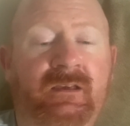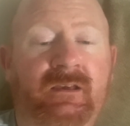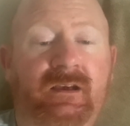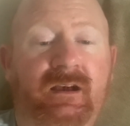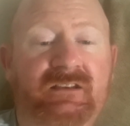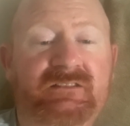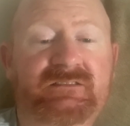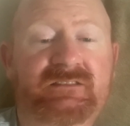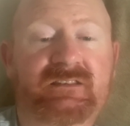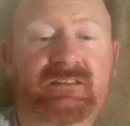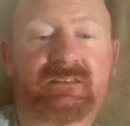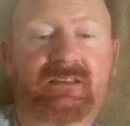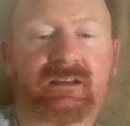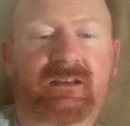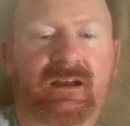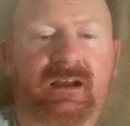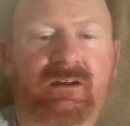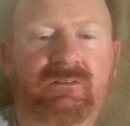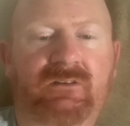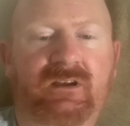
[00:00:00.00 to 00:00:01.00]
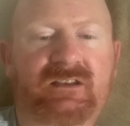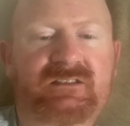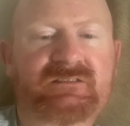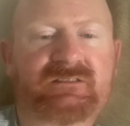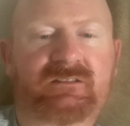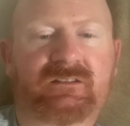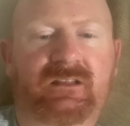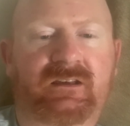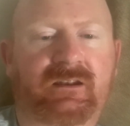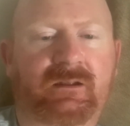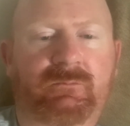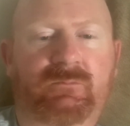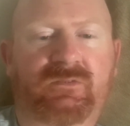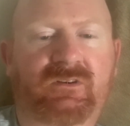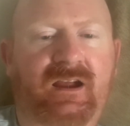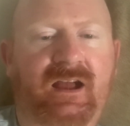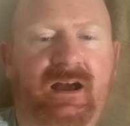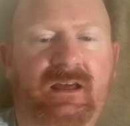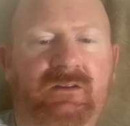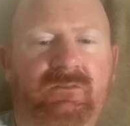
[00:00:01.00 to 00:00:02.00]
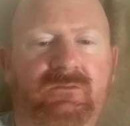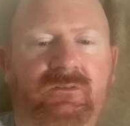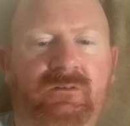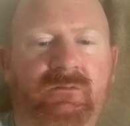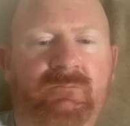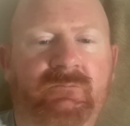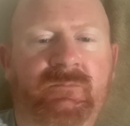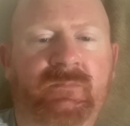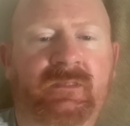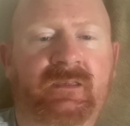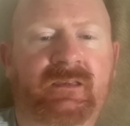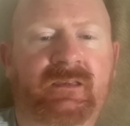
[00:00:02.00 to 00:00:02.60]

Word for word: I've seen that guy wrestle and I'm proud of him.